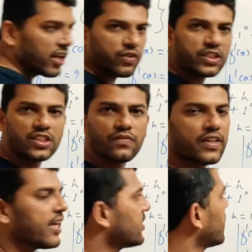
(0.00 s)
the function,
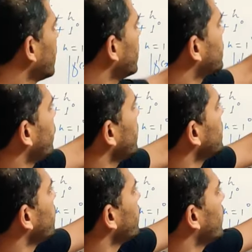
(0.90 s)
friends? It's very
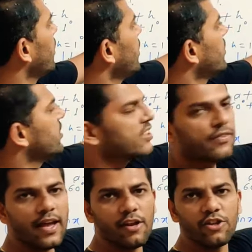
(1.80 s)
simple. This is the
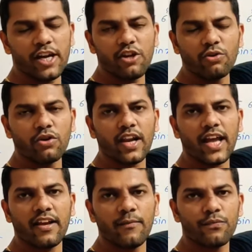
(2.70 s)
value that you have to
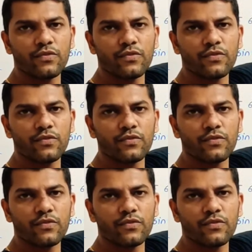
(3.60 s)
crack.